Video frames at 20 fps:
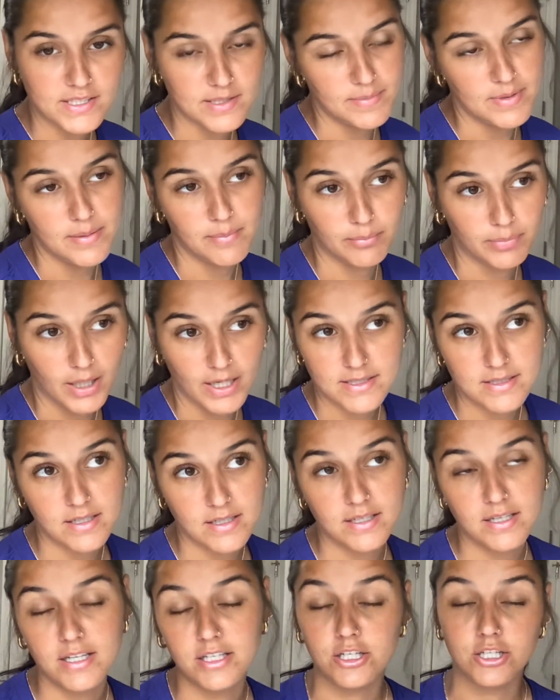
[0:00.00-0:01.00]
to be
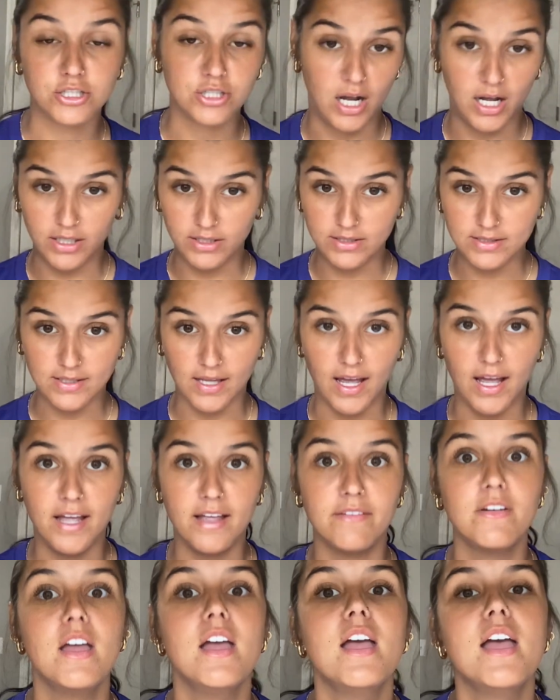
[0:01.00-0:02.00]
present in your child's
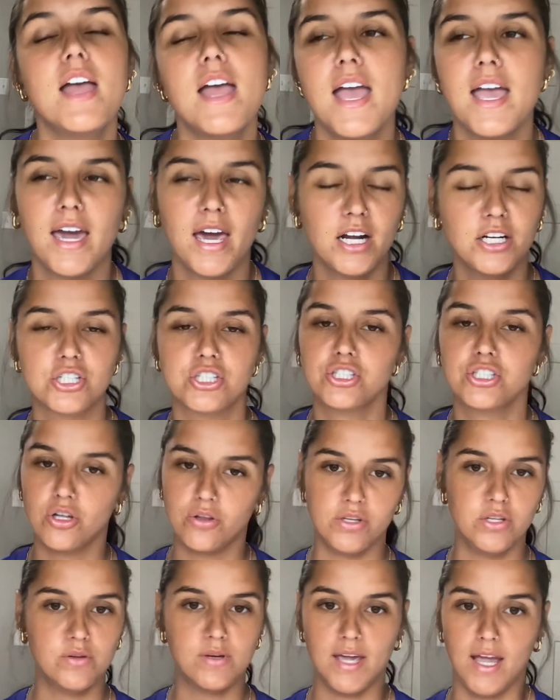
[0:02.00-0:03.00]
life and kind of just show
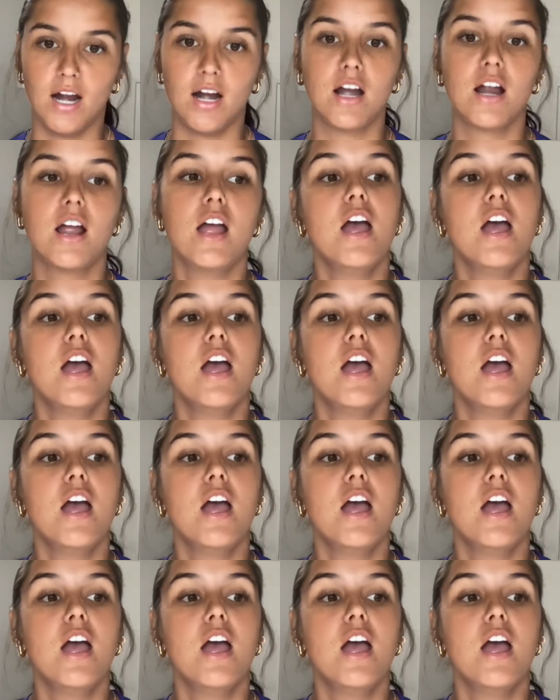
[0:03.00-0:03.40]
that you care.